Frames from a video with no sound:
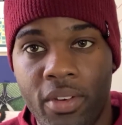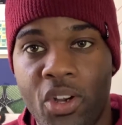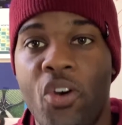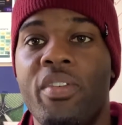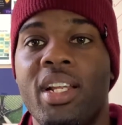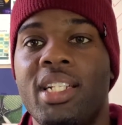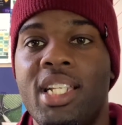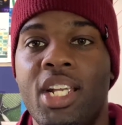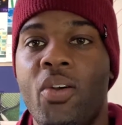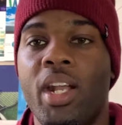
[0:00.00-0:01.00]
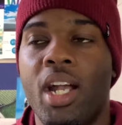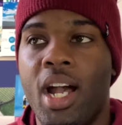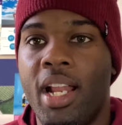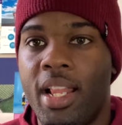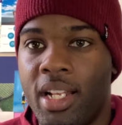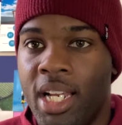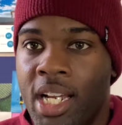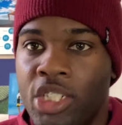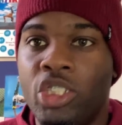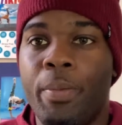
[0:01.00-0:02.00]
COVID-19 going on and
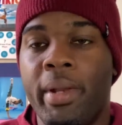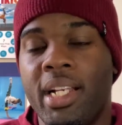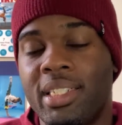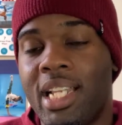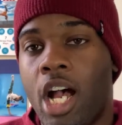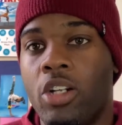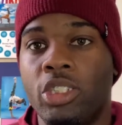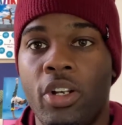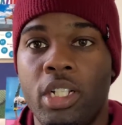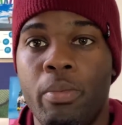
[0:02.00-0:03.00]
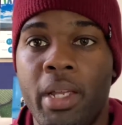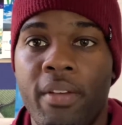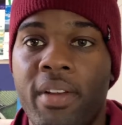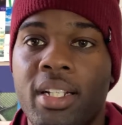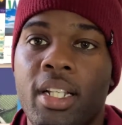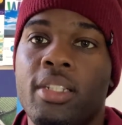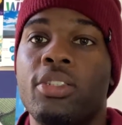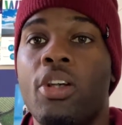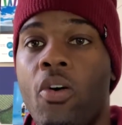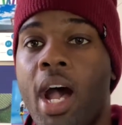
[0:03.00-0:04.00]
shipping is now starting to be affected.
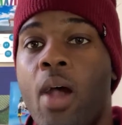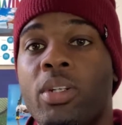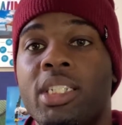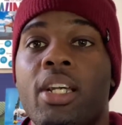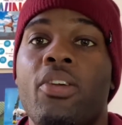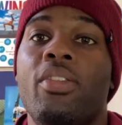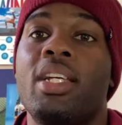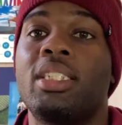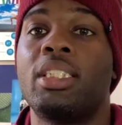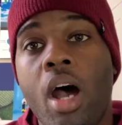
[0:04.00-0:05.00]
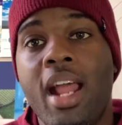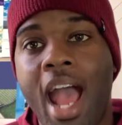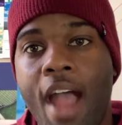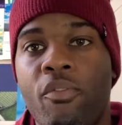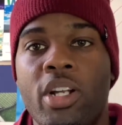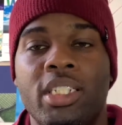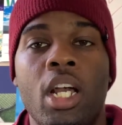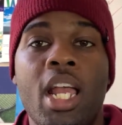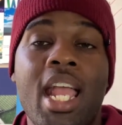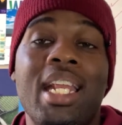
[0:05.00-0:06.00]
So I will tell you this, on average,
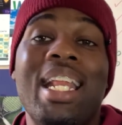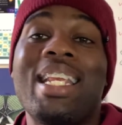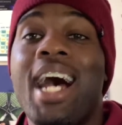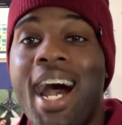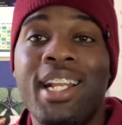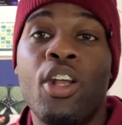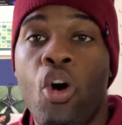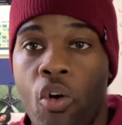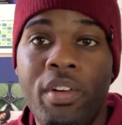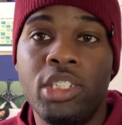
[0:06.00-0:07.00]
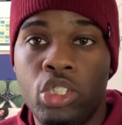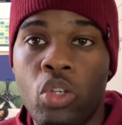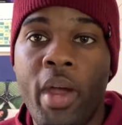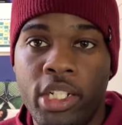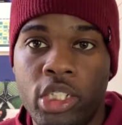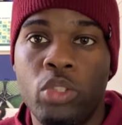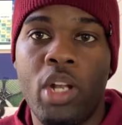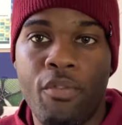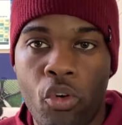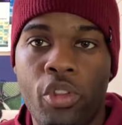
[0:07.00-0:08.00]
in non-COVID situations, when
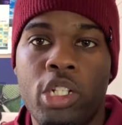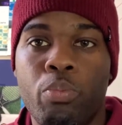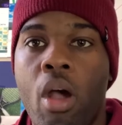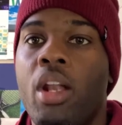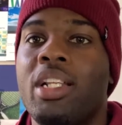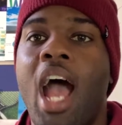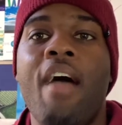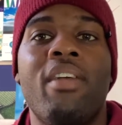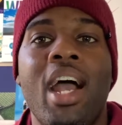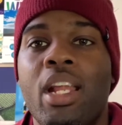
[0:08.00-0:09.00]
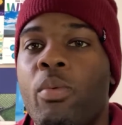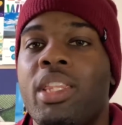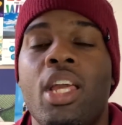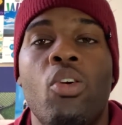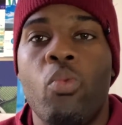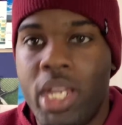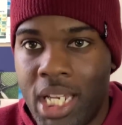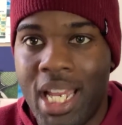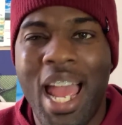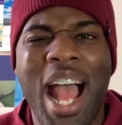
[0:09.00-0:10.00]
I've ordered this product, I've gotten it within a
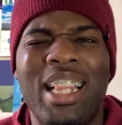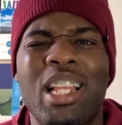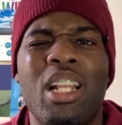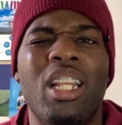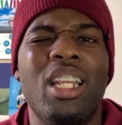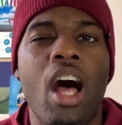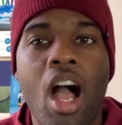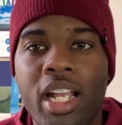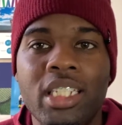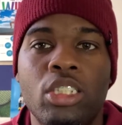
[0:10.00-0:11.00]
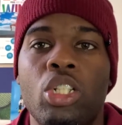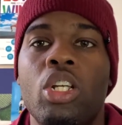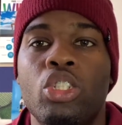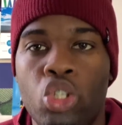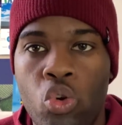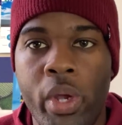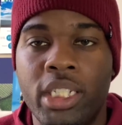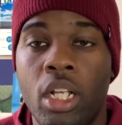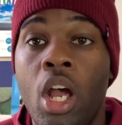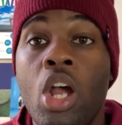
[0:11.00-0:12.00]
week. At the longest, 2 weeks.